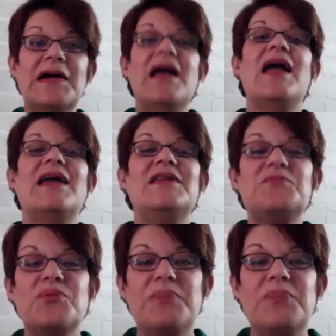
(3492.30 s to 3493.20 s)
and
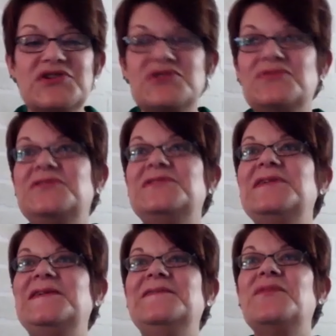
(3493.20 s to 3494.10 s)
perpetual
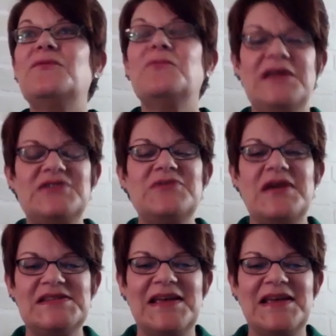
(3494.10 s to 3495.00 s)

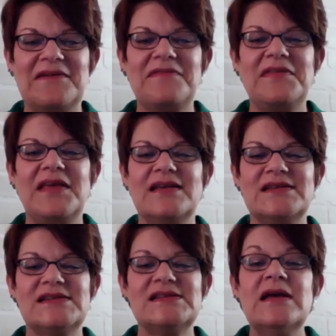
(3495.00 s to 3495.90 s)
readdressing of
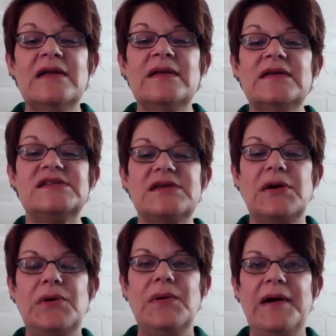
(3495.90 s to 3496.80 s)
things.
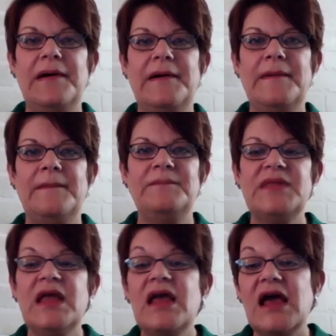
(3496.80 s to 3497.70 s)
So
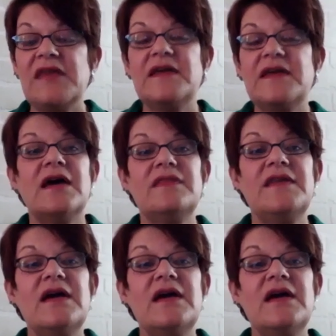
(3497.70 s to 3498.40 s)
I think that